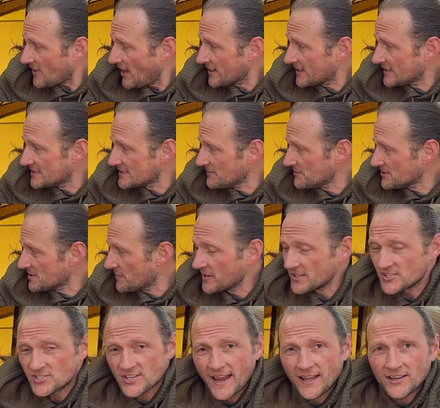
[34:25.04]
because it was a
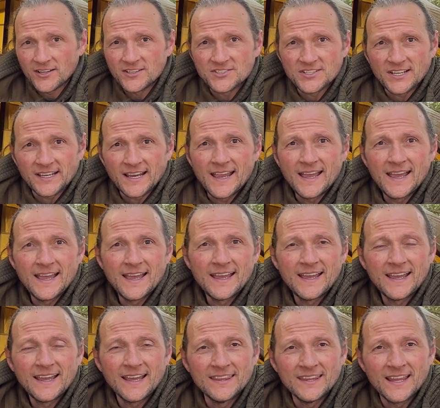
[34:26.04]
bit challenging.
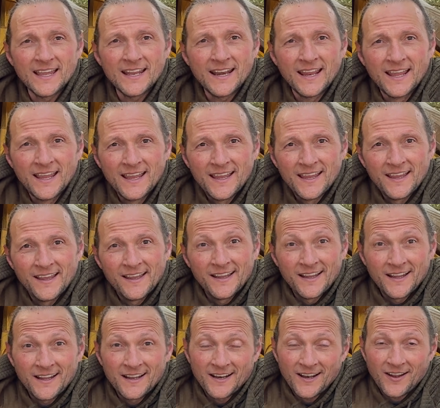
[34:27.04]
And then
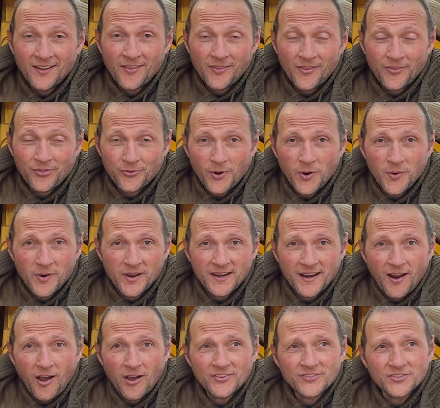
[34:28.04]
throw
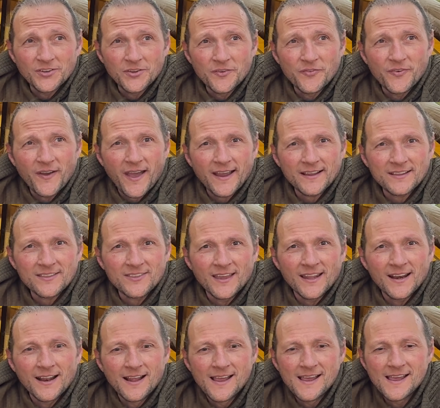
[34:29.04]
in also the fact
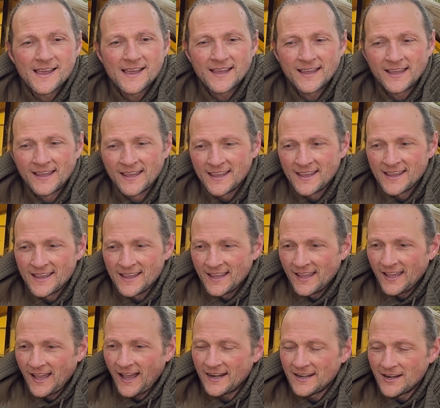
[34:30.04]
that
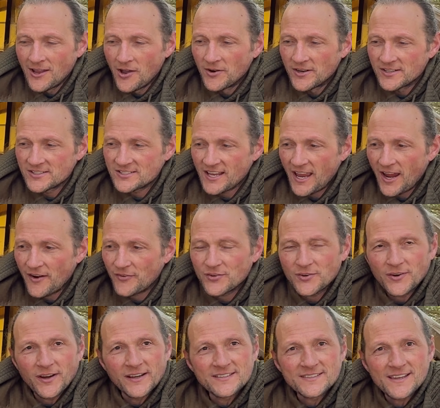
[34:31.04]
I noticed
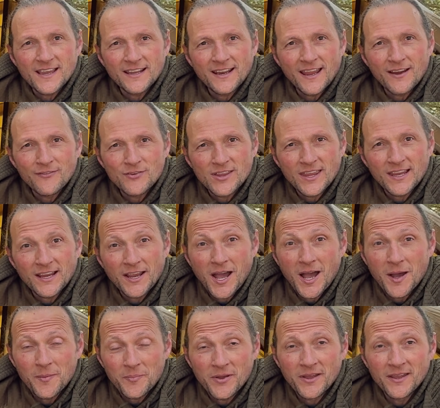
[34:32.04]
after I set everything
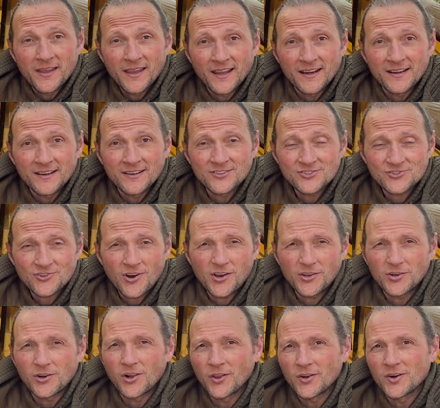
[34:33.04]
up and
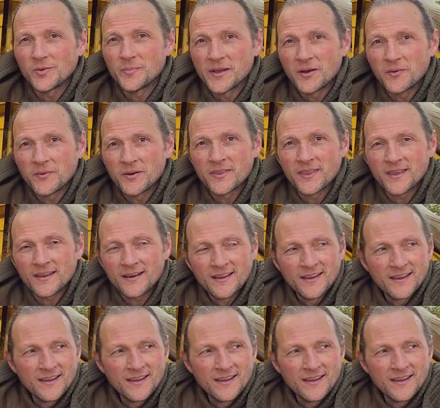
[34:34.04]
struggled a little bit with it